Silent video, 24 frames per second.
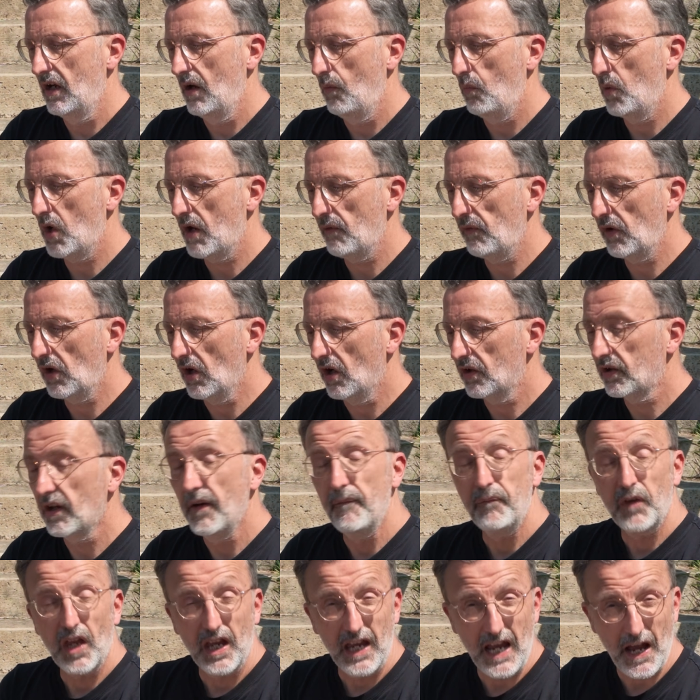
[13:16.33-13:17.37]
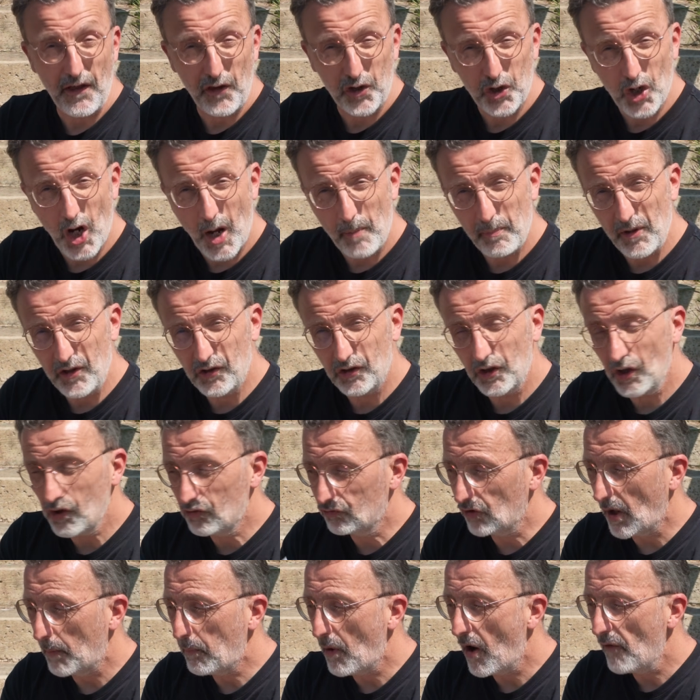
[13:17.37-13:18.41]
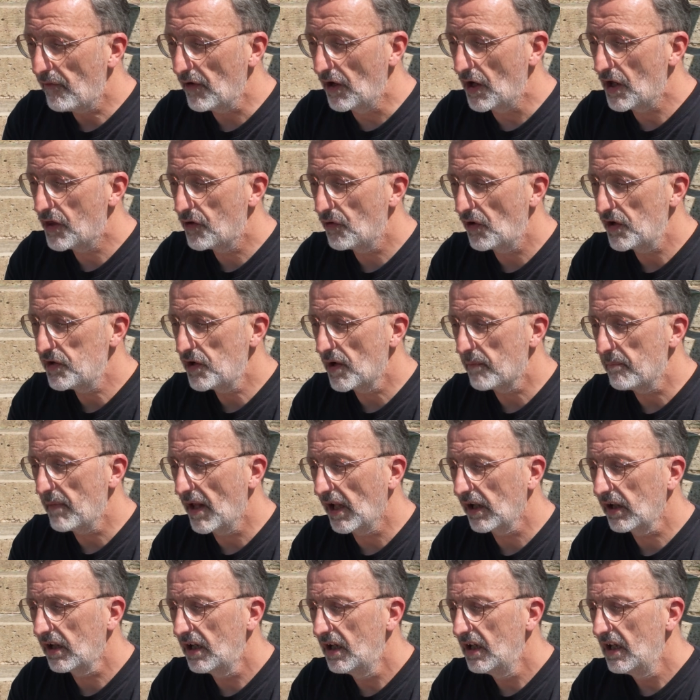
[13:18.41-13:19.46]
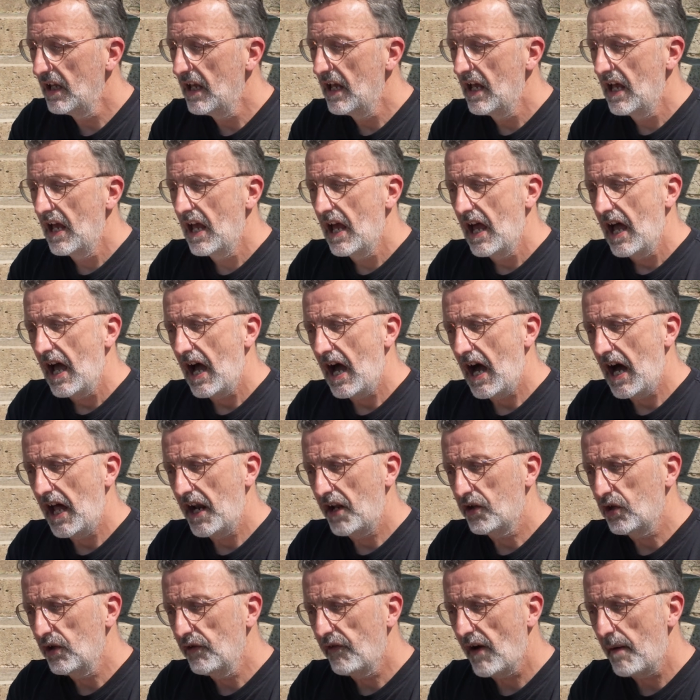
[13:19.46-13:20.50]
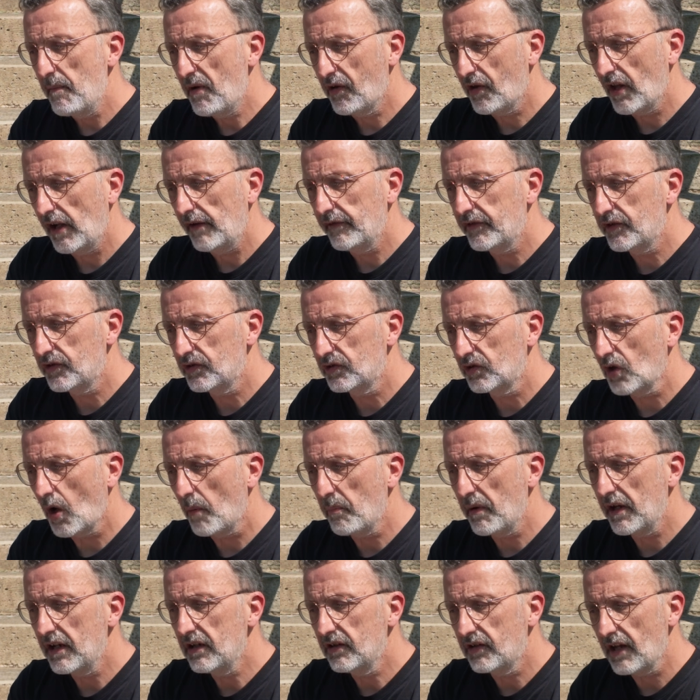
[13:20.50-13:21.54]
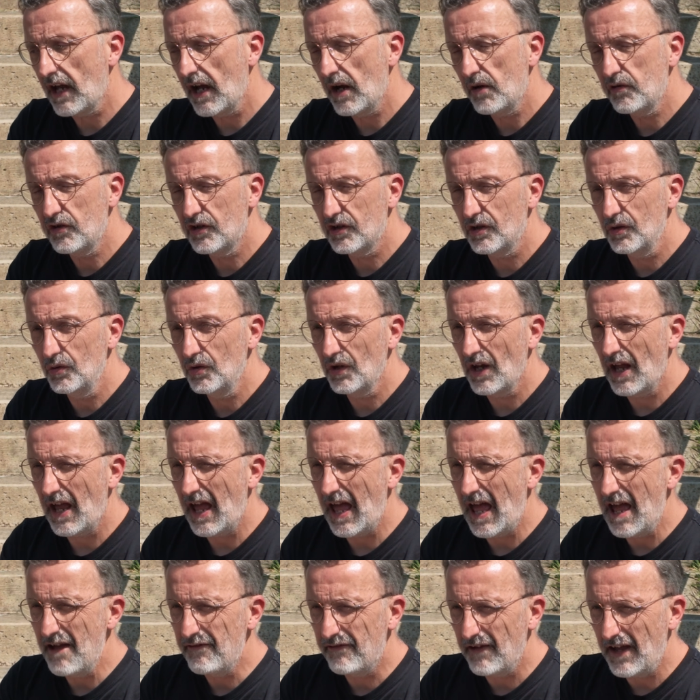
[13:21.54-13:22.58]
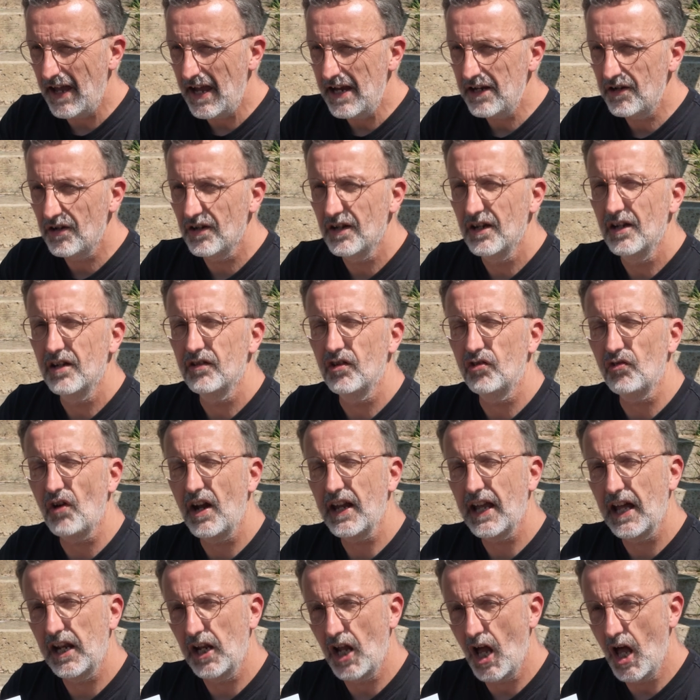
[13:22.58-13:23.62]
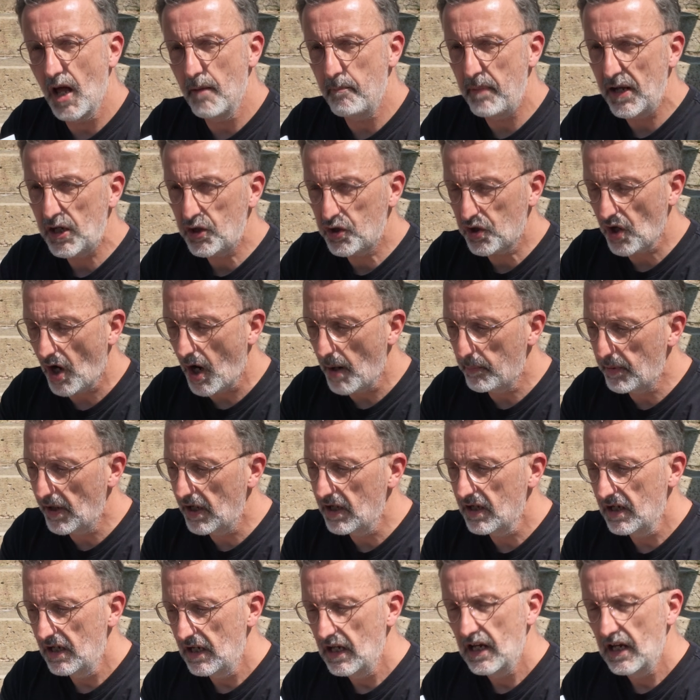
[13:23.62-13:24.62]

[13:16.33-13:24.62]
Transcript: What have we got? Yeah, the sharpness does drop off at 300mm, and I do find myself stopping down to F8 to try and get it a bit sharper.